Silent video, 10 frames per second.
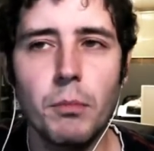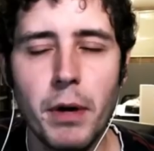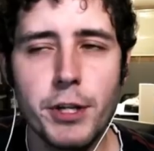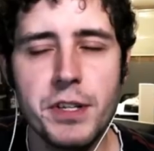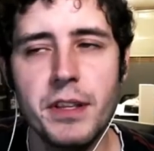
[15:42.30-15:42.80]

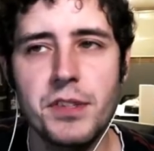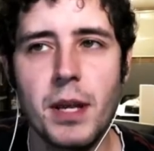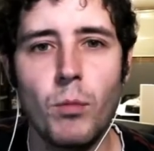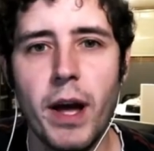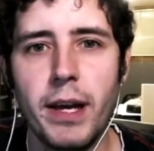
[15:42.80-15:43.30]
And so, much
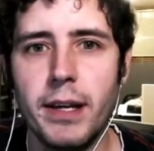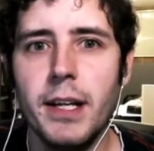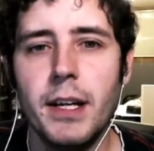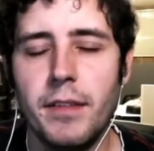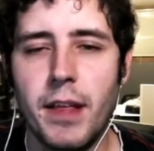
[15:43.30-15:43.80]
in the same
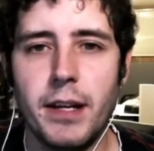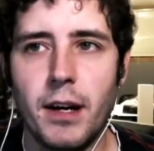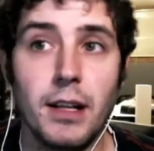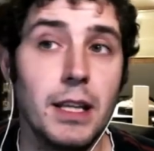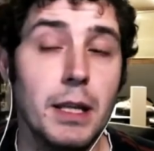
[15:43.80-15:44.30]
way
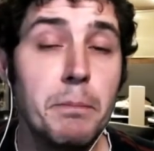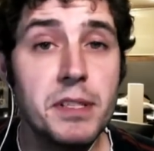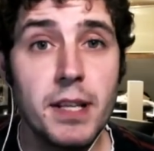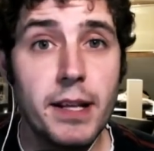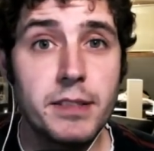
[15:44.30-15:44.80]
that an
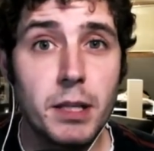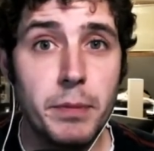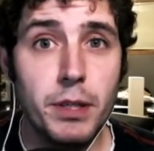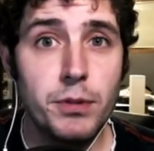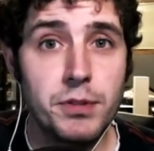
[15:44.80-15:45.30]
Olympus
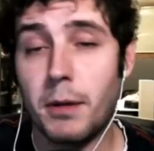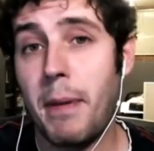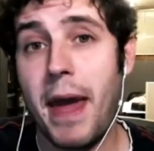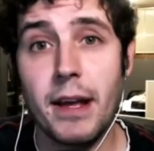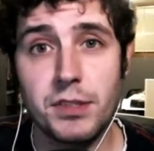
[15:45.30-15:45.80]
lens can be
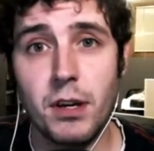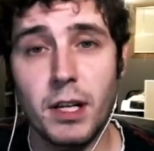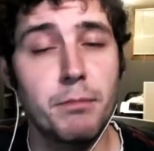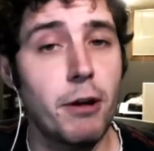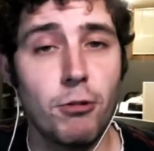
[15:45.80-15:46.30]
used on a
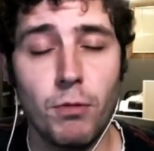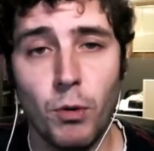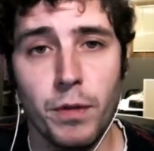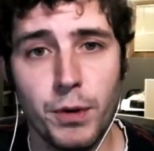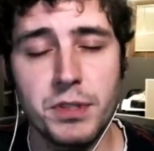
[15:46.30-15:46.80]
Panasonic
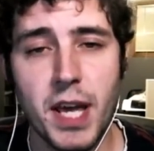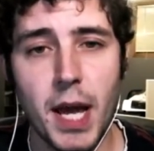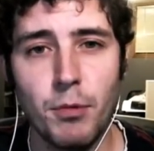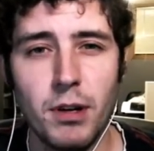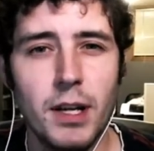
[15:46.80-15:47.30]
Micro Four
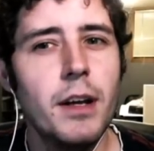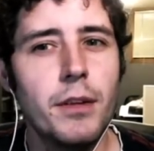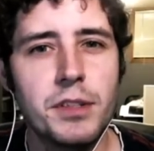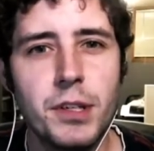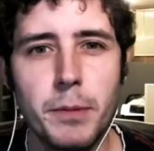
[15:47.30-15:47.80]
Thirds camera,
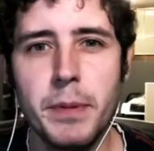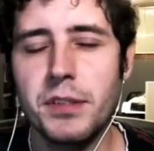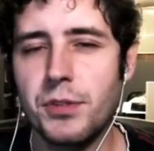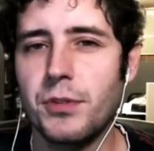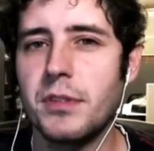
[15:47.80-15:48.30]
there's going
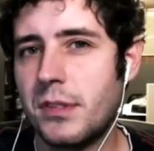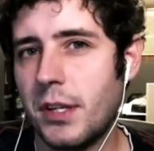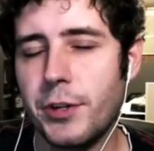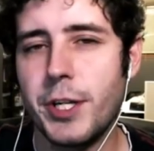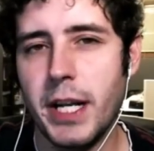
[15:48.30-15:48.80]
to be a
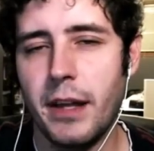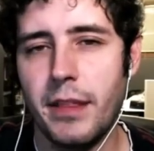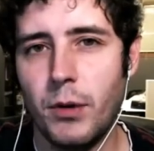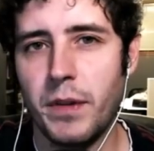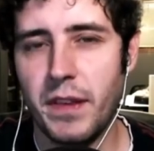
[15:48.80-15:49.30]
certain
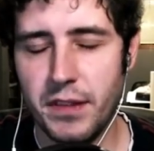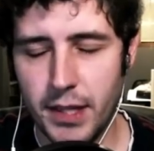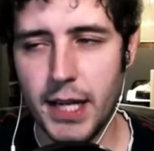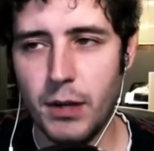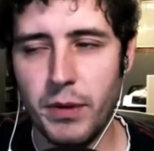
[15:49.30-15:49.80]
synergy, I think, with
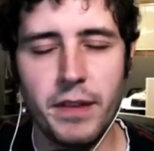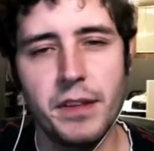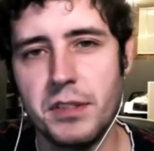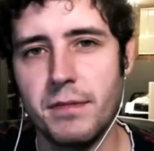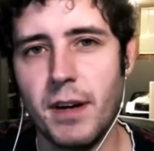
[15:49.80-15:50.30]
the, uh,
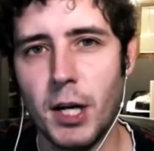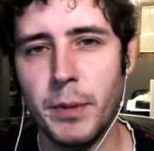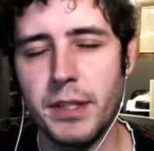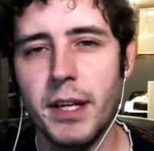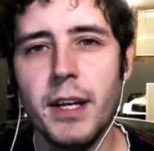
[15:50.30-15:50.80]
within this
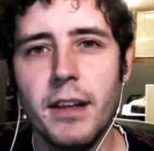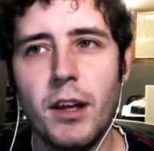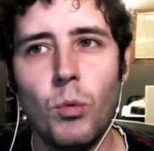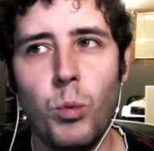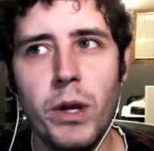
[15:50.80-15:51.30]
environment
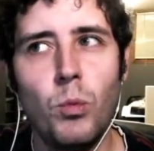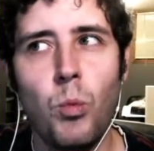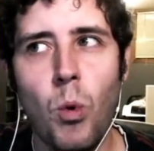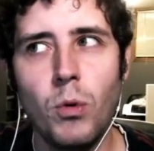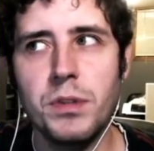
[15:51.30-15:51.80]
that
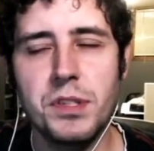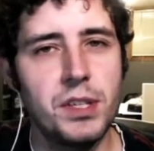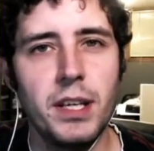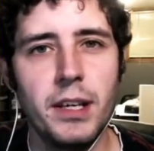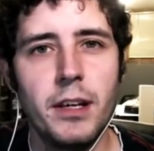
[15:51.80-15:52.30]
we
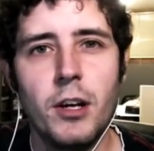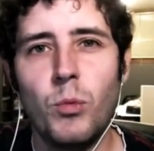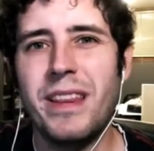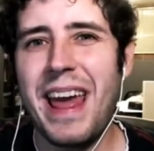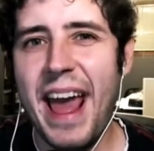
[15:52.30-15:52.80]
won't
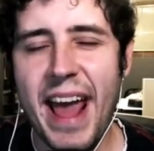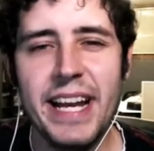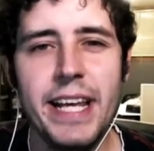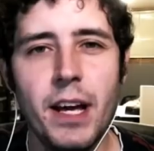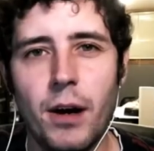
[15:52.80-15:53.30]
see with
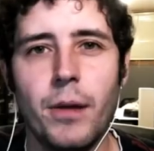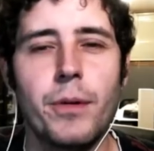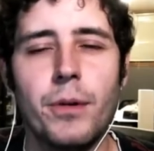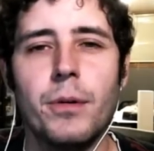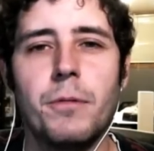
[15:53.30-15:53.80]
any
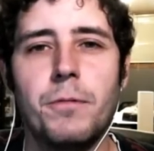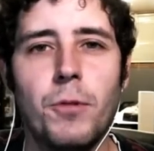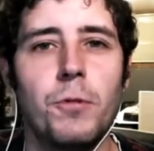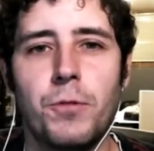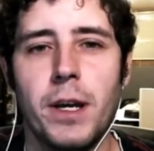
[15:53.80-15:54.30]

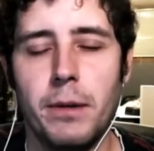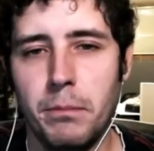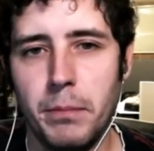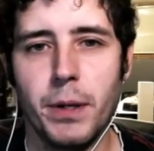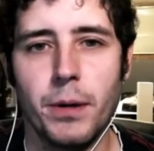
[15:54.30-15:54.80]
other full
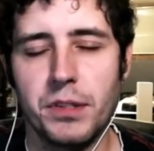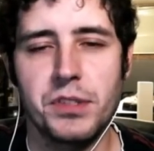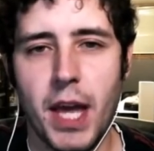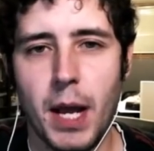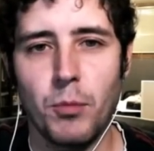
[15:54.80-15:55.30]
frame
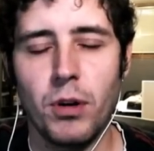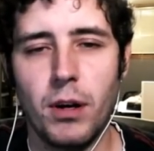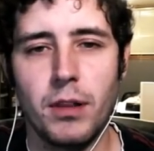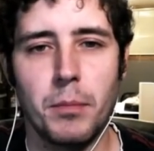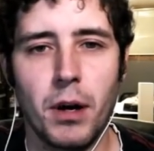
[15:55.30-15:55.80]
mirrorless
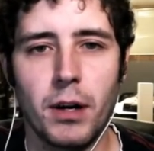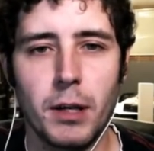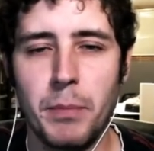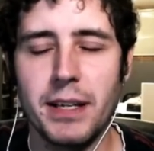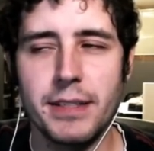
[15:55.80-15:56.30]
camera on the
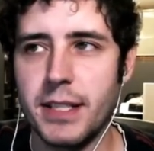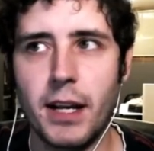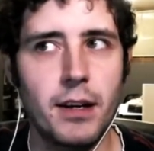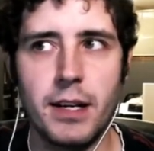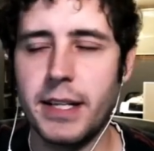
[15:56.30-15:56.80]
market
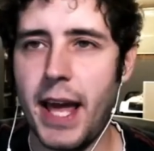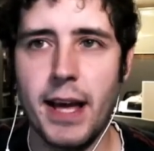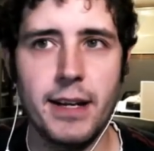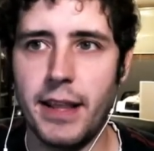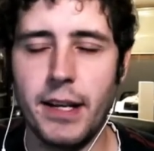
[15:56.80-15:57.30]
because Nikon
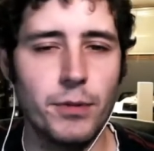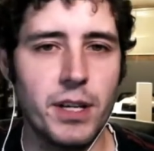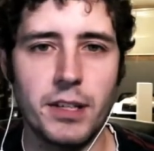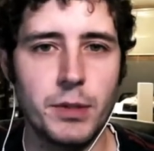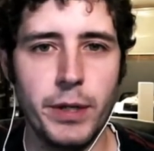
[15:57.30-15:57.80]
and Canon
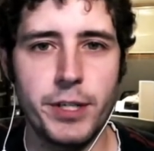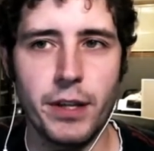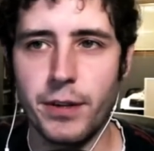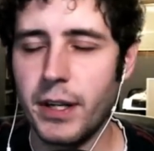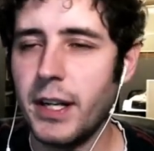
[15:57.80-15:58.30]
they don't talk
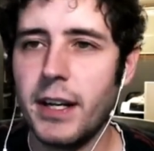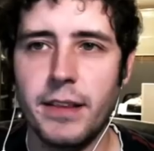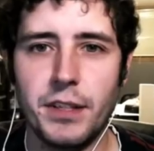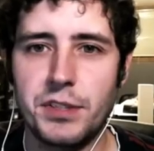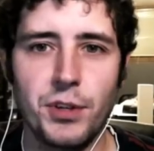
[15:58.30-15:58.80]
to each other,
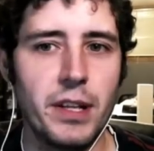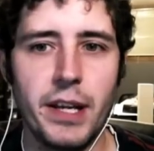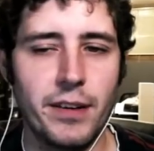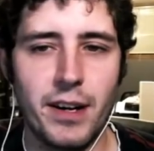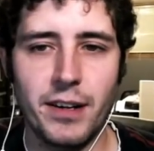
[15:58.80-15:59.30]
and they
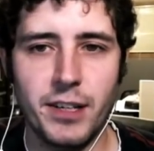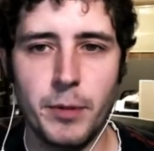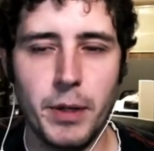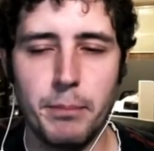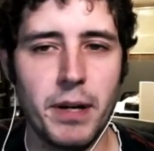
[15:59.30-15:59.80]
certainly are
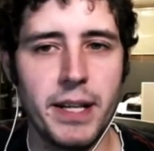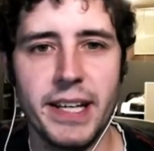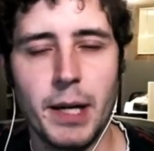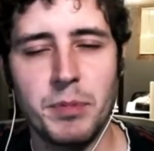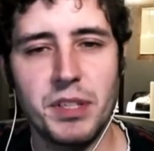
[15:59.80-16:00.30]
not going to be
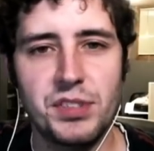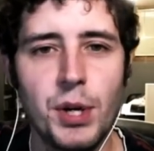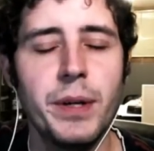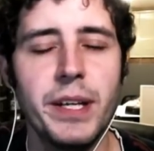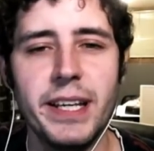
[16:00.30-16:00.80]
buddying up
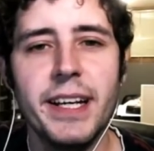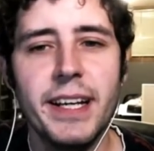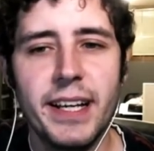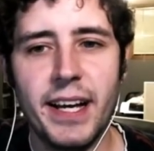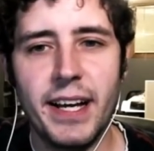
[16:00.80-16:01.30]
to
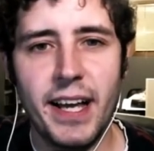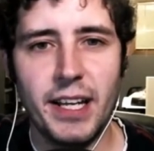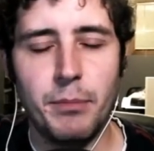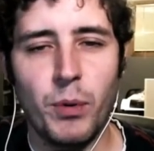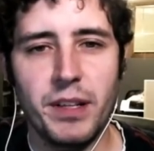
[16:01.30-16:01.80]
Sony
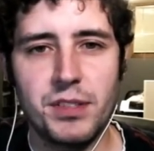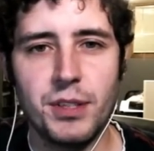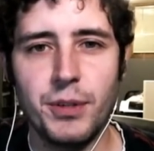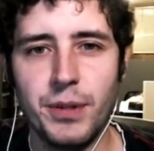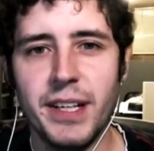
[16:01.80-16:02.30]
uh, any
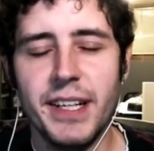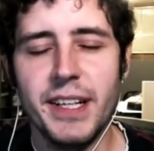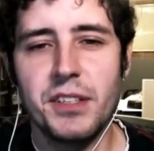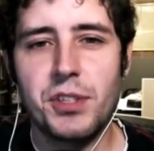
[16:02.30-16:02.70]
point soon.